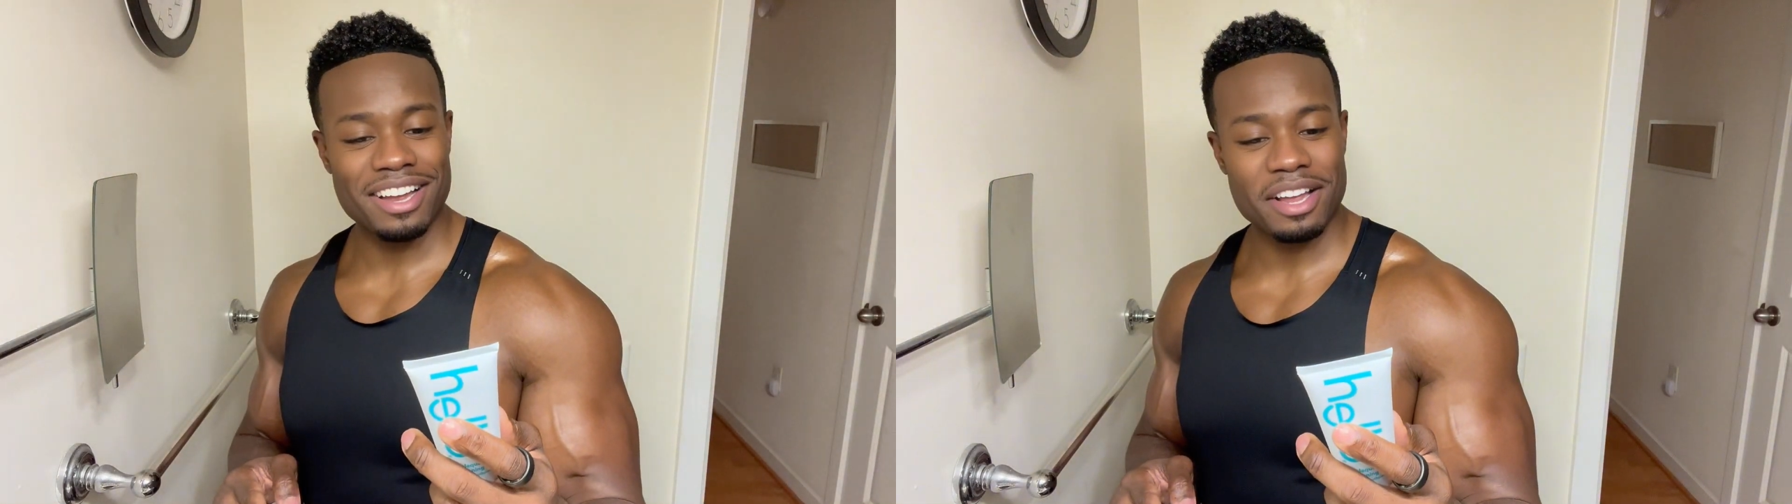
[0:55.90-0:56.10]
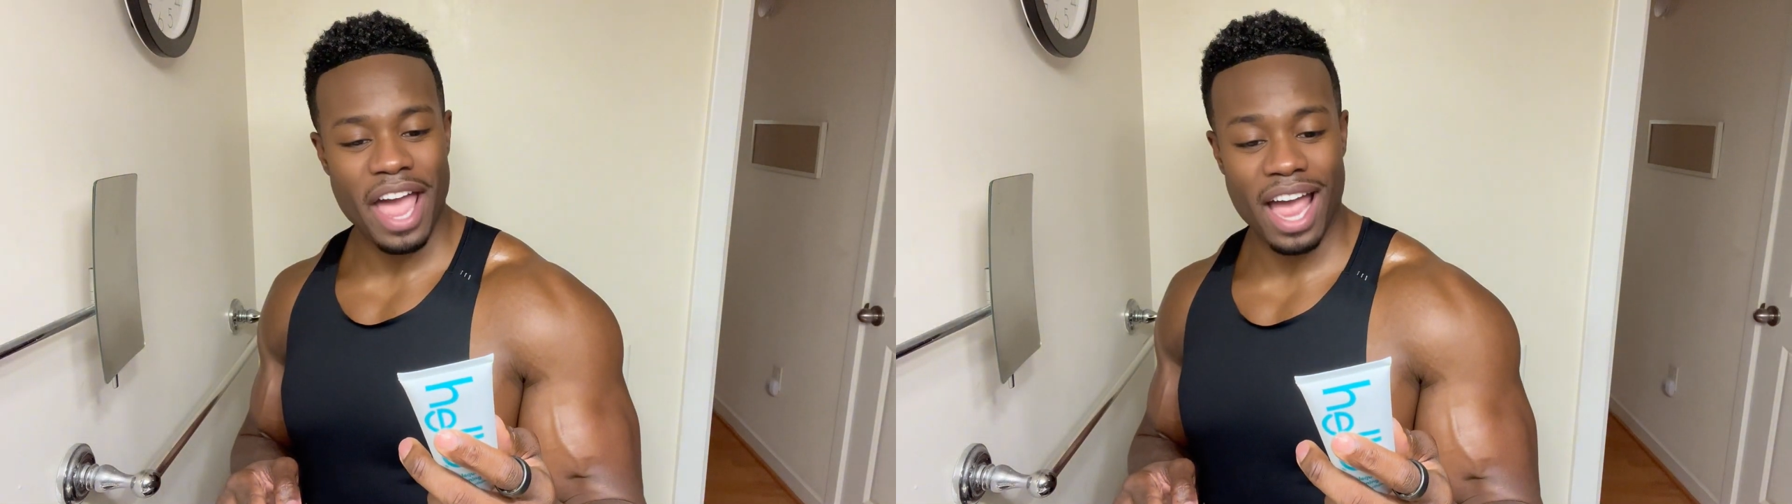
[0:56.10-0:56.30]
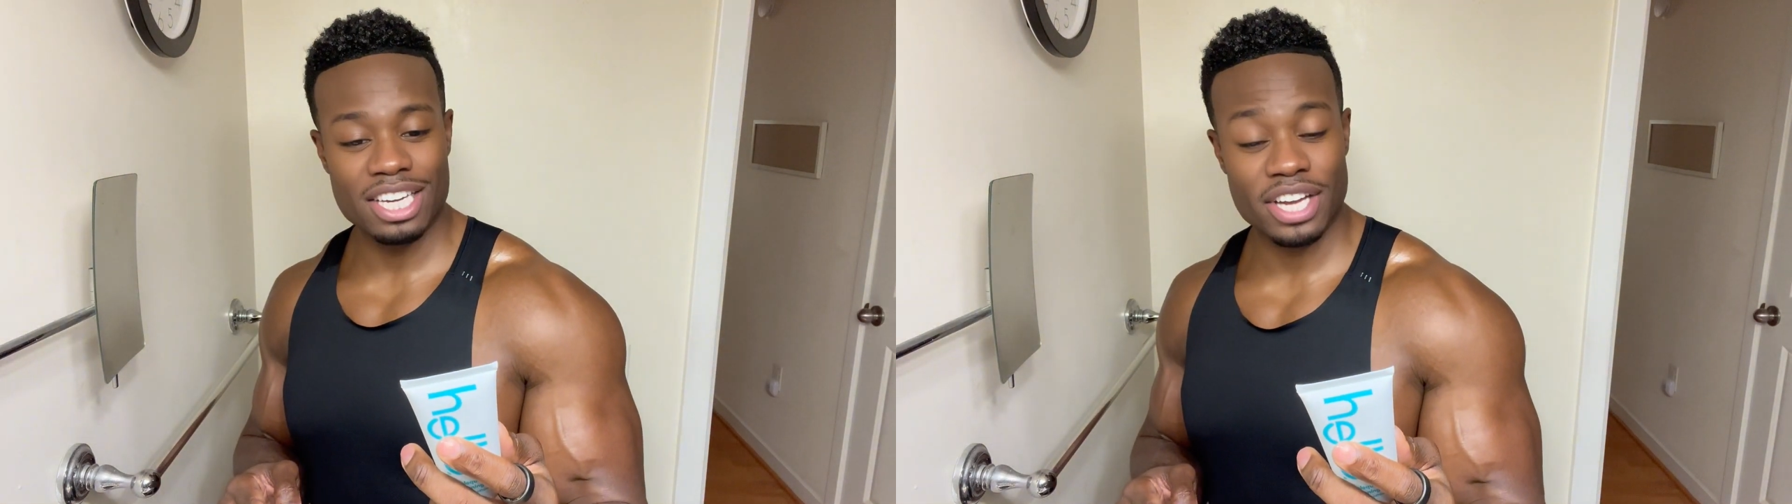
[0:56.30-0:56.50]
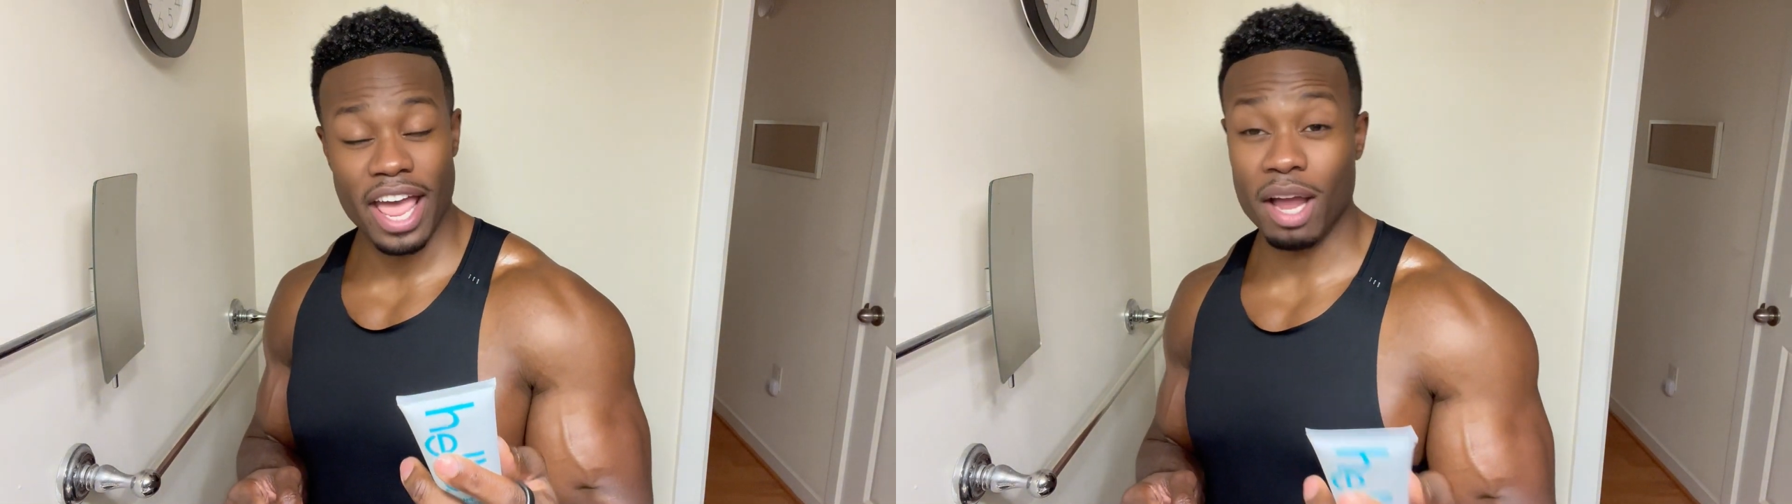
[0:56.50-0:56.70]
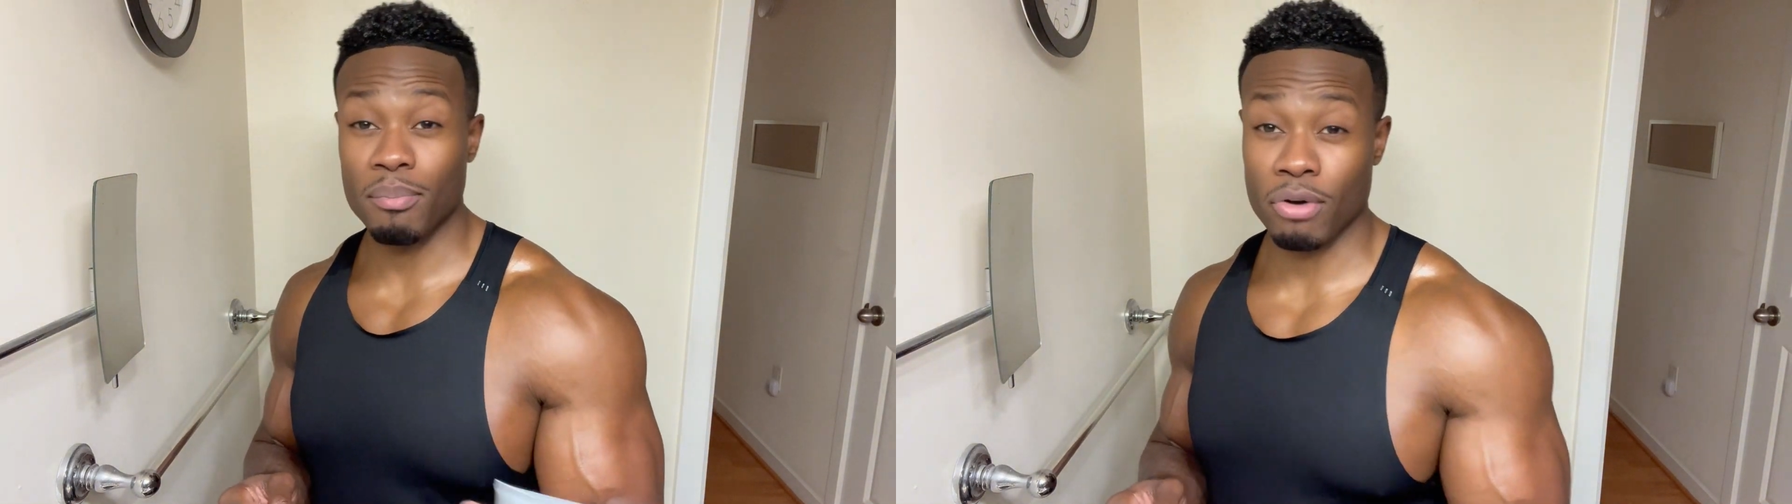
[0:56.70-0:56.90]

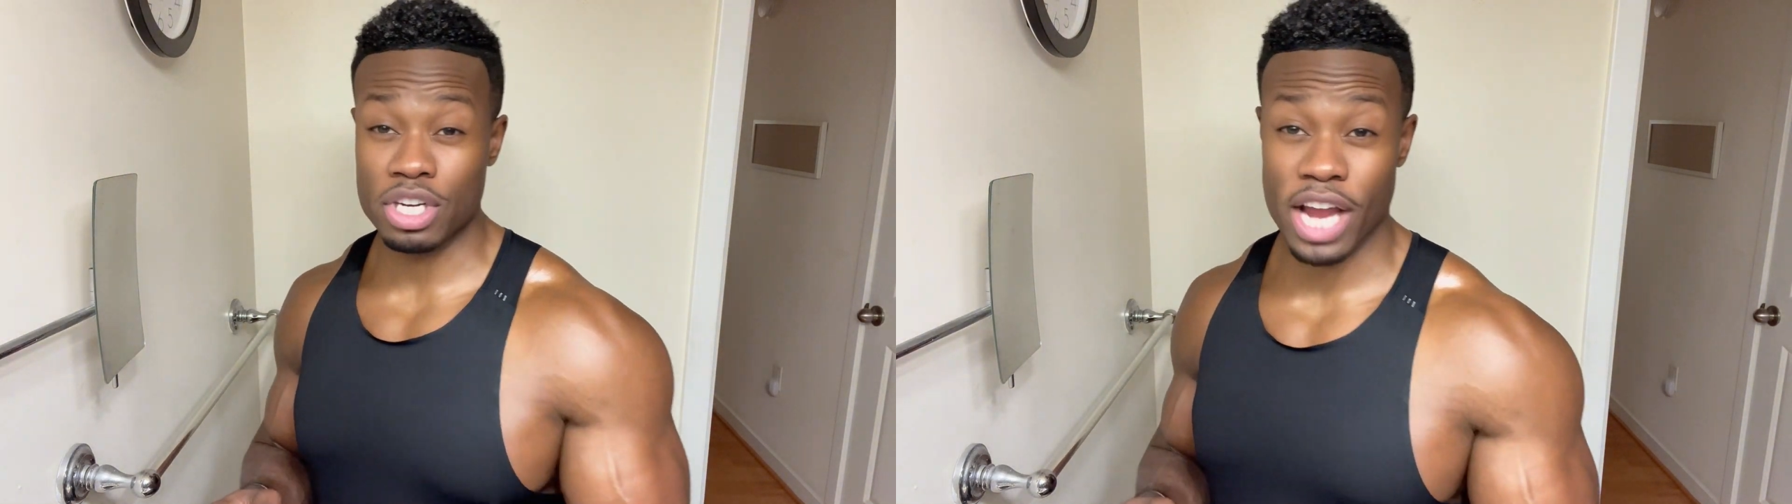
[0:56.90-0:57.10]
hashtag brush